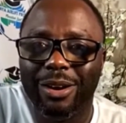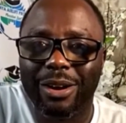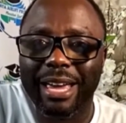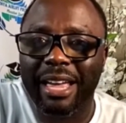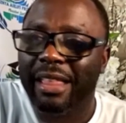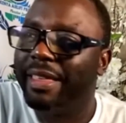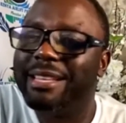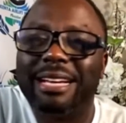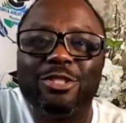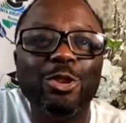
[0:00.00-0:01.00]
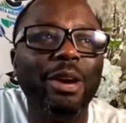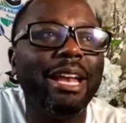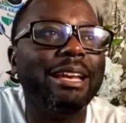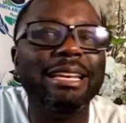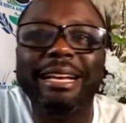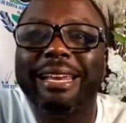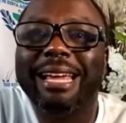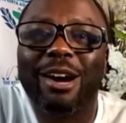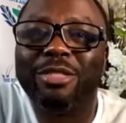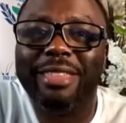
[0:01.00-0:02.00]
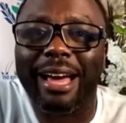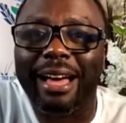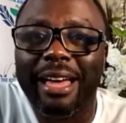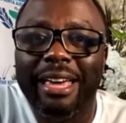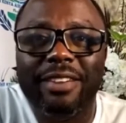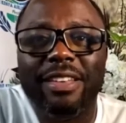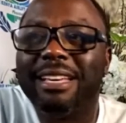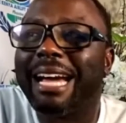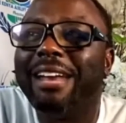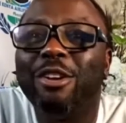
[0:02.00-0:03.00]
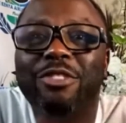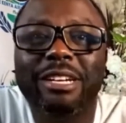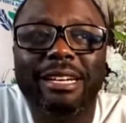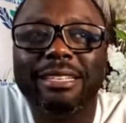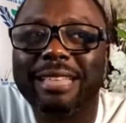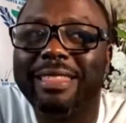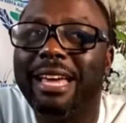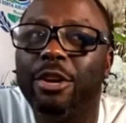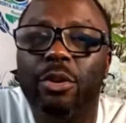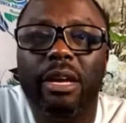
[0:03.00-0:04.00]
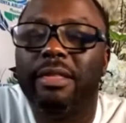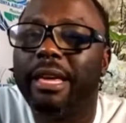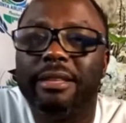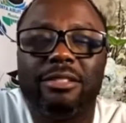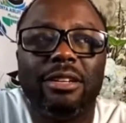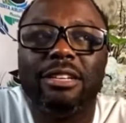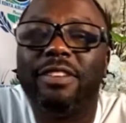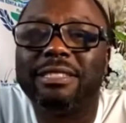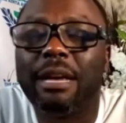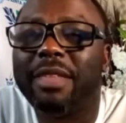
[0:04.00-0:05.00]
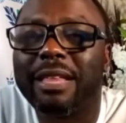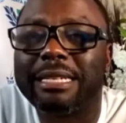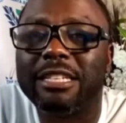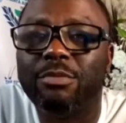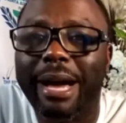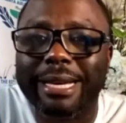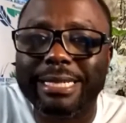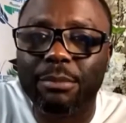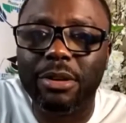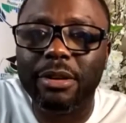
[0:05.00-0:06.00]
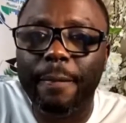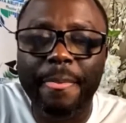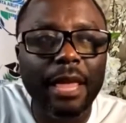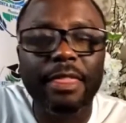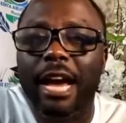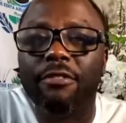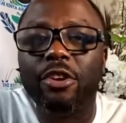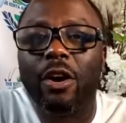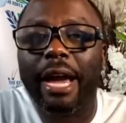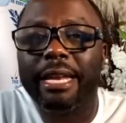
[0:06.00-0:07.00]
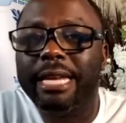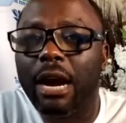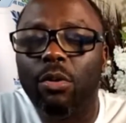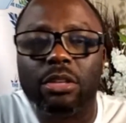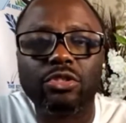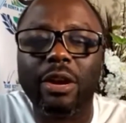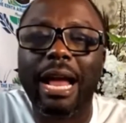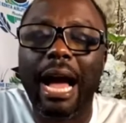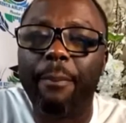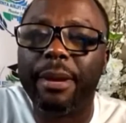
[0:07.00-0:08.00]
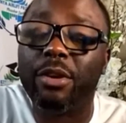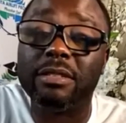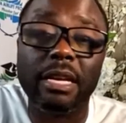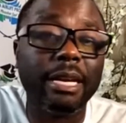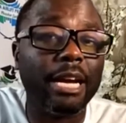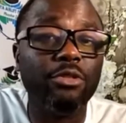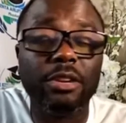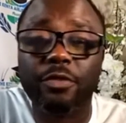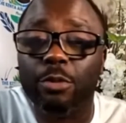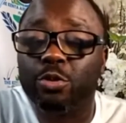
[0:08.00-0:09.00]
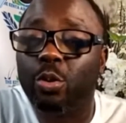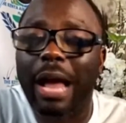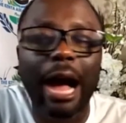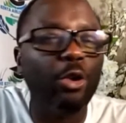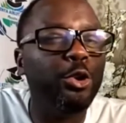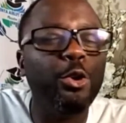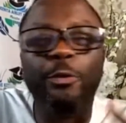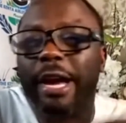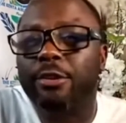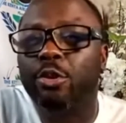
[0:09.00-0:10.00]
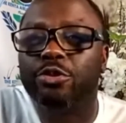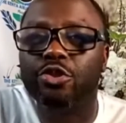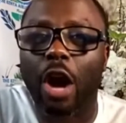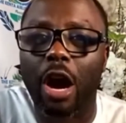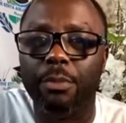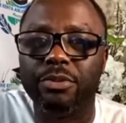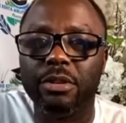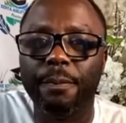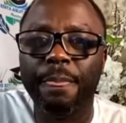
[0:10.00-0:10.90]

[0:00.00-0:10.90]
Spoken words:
Okay, they just do any degree out there. Even the kind of degrees that they are doing, it's not even something that is marketable. They have no idea what's going to happen once they graduate from school. How do you find those jobs?